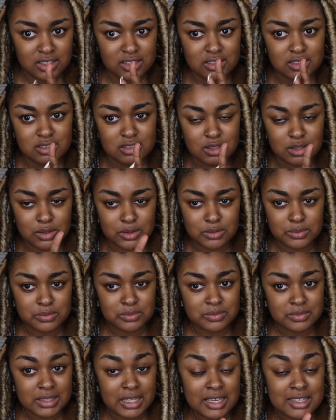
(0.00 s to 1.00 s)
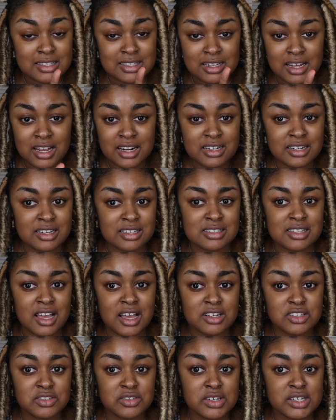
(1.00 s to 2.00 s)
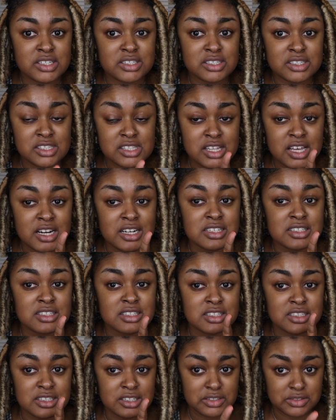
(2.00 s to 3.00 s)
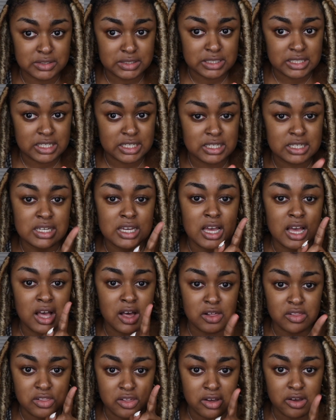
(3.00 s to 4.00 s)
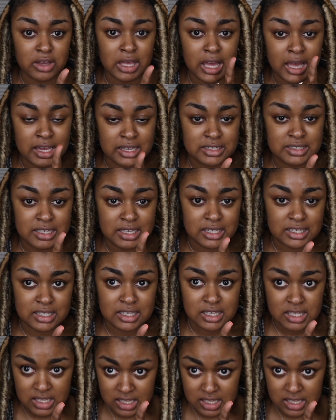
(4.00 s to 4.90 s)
So that's not an exaggeration. That is literally how long I take.